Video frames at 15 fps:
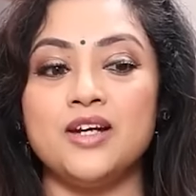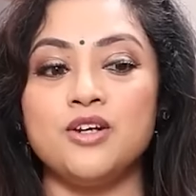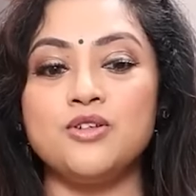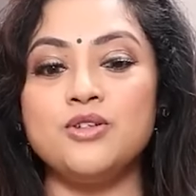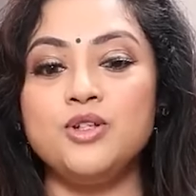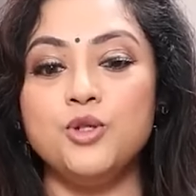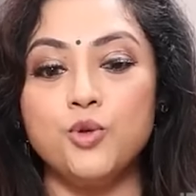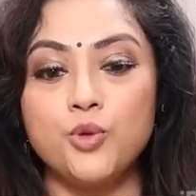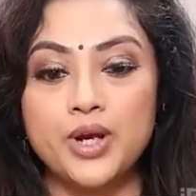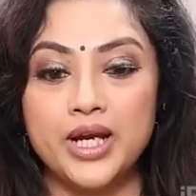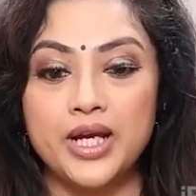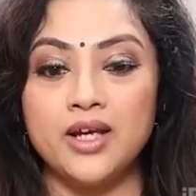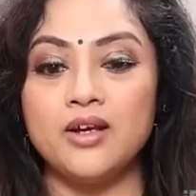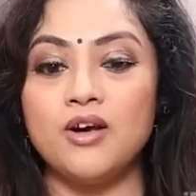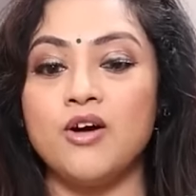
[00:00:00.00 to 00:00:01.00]
you know,
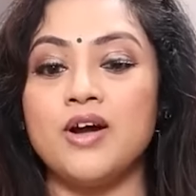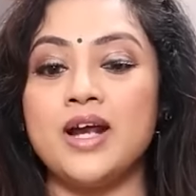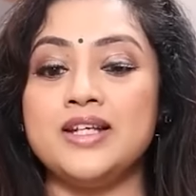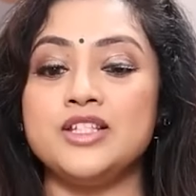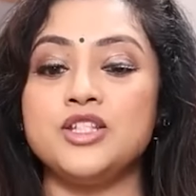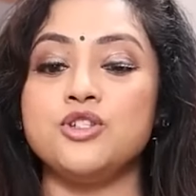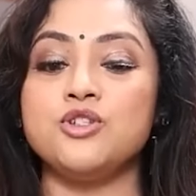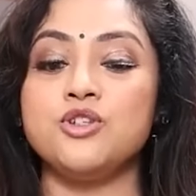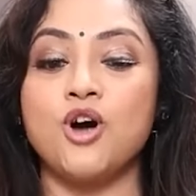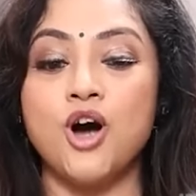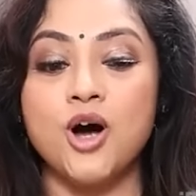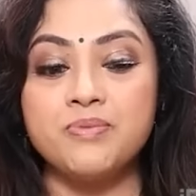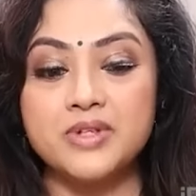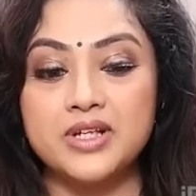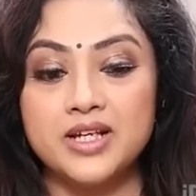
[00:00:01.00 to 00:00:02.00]
looking, or I
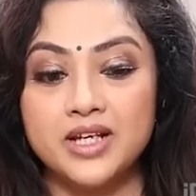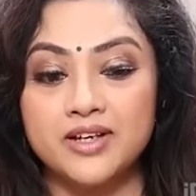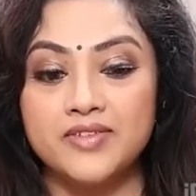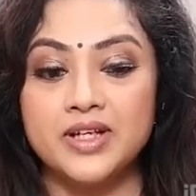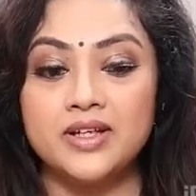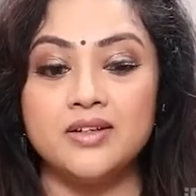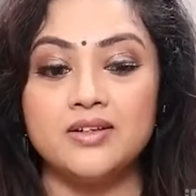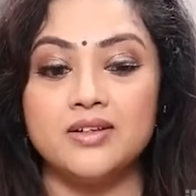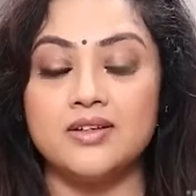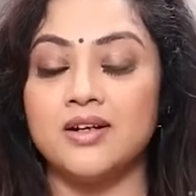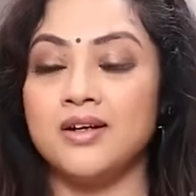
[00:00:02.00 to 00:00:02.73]
stopped giving